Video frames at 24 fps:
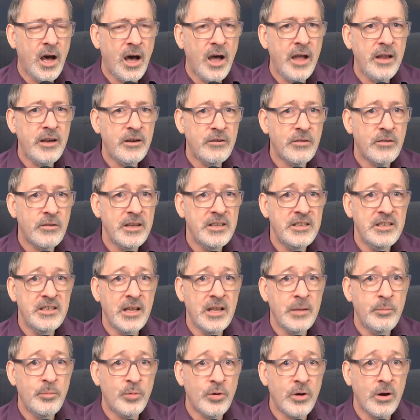I created
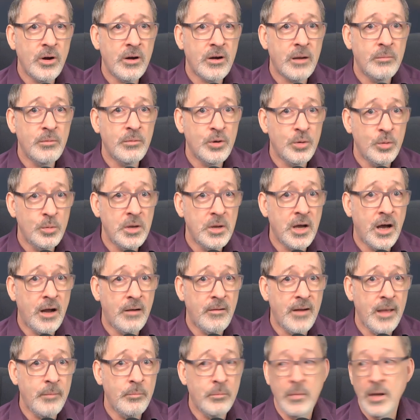a program called
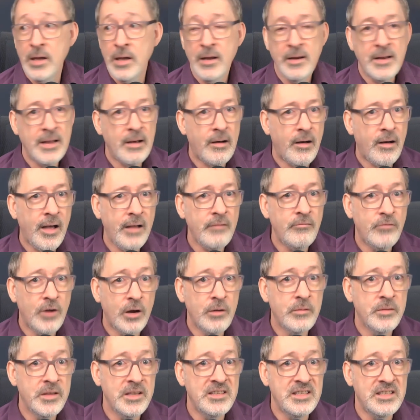RM. Now, I
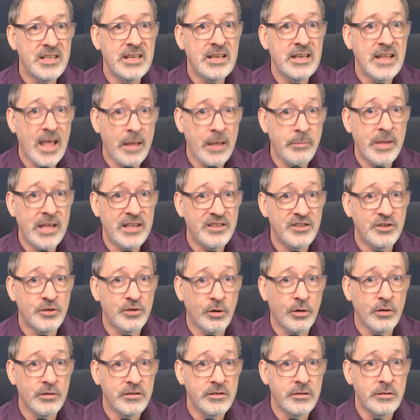wrote this in
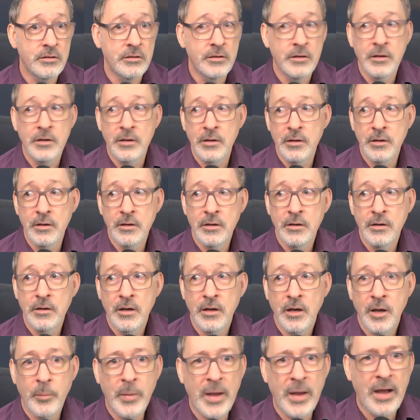MS-DOS
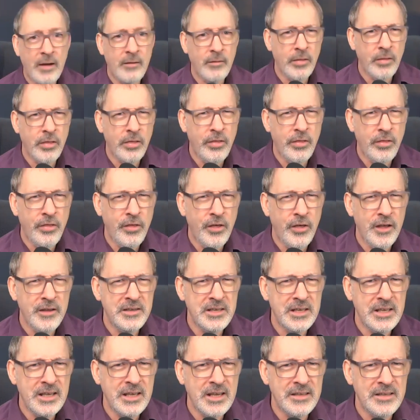about
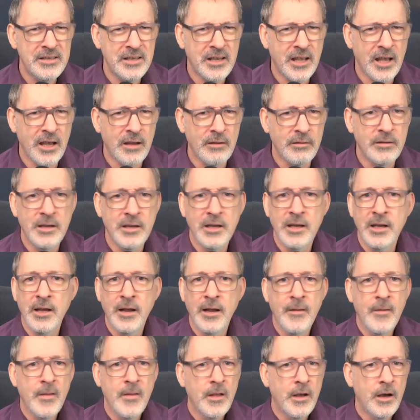30 years ago.
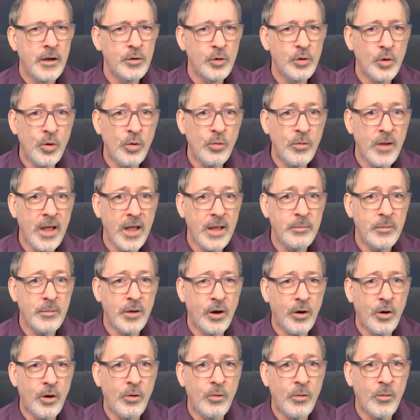And all
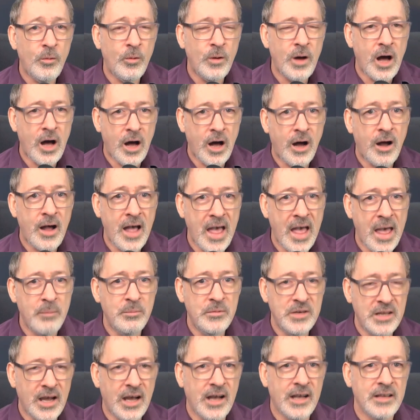
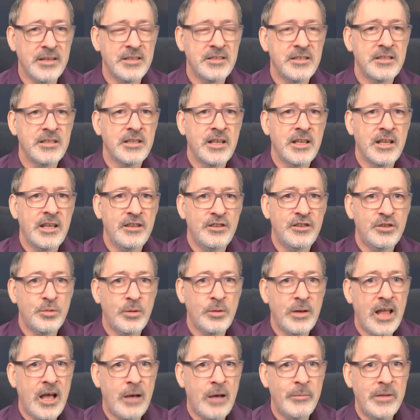RM does is to
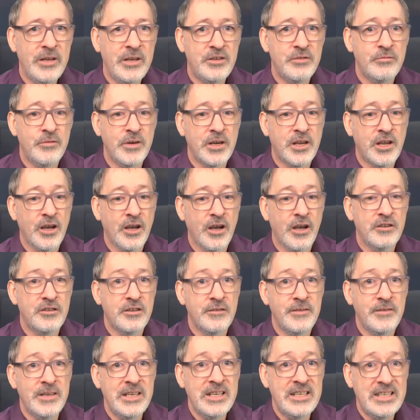allow me to
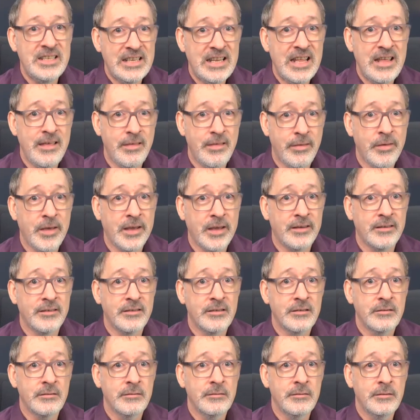recursively delete
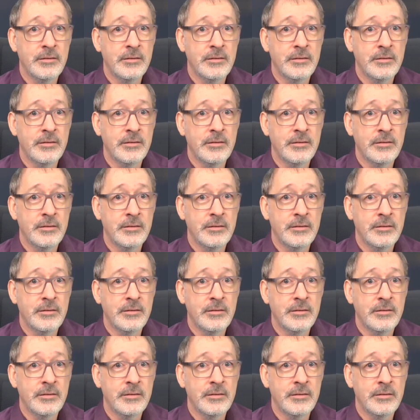things.